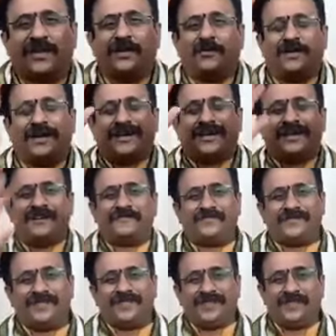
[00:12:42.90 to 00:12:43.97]
Hanumana,
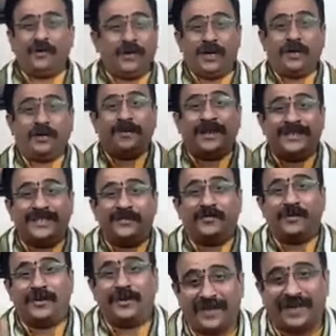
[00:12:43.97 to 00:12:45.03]
though Hanumanji
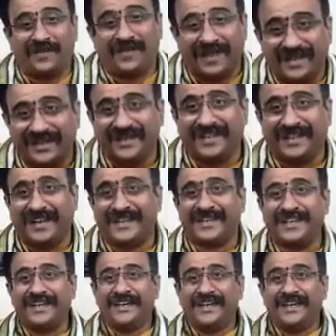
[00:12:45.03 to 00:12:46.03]
would not have agreed that.